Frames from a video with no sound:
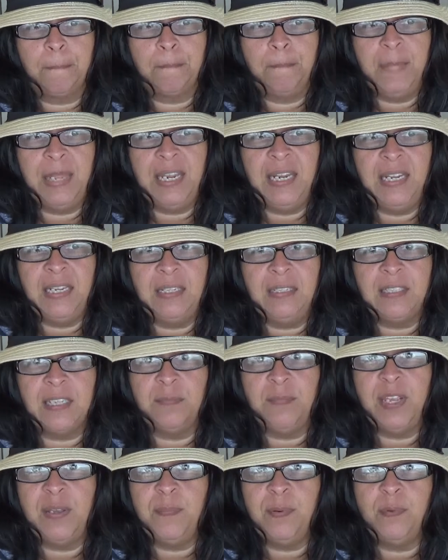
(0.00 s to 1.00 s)
meetings,
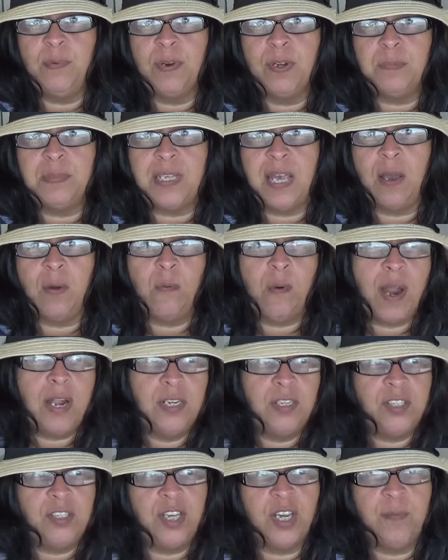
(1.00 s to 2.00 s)
and people were upset. Why
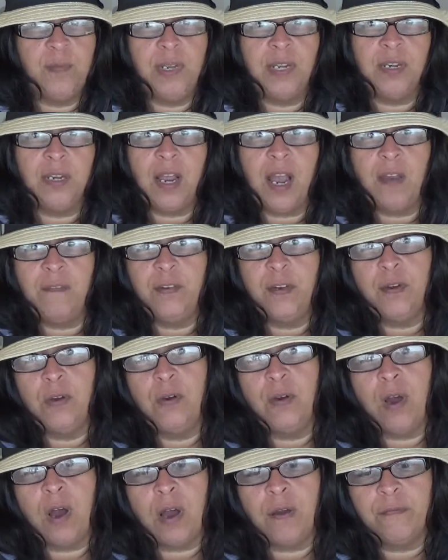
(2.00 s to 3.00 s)
did you come here? Have your
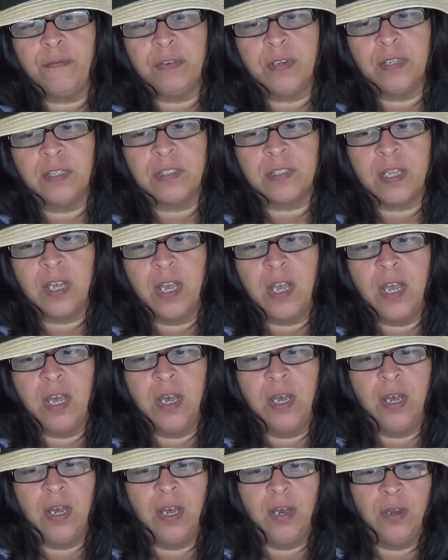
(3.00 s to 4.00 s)
own conference.
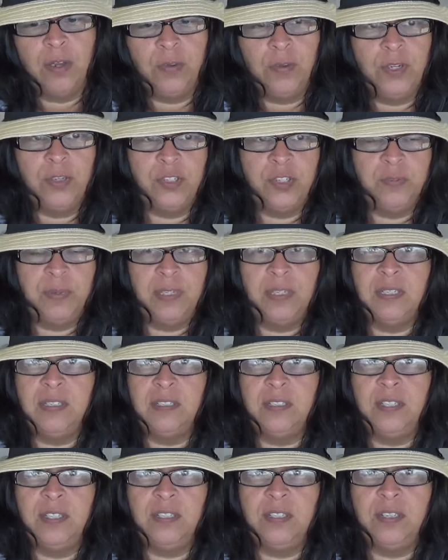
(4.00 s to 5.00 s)
Oh, you should be
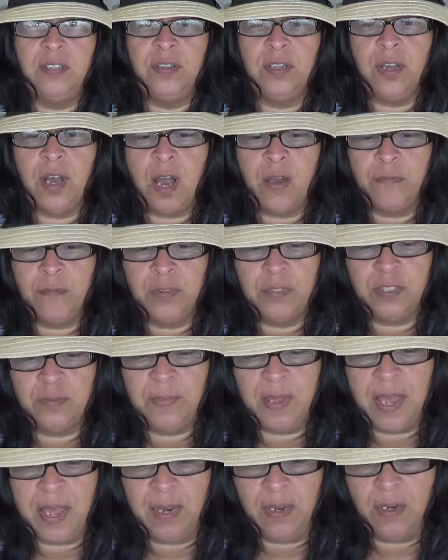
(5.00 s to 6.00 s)
listening to the conference
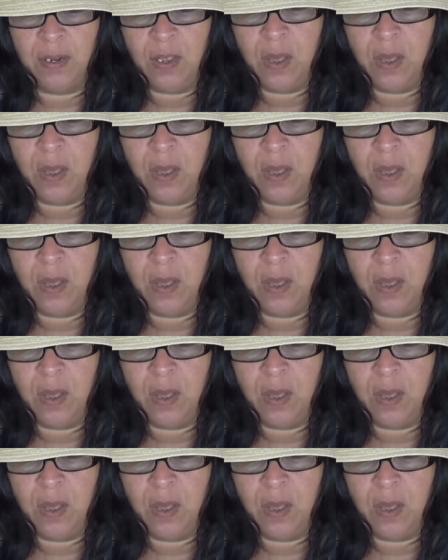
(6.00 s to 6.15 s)
men.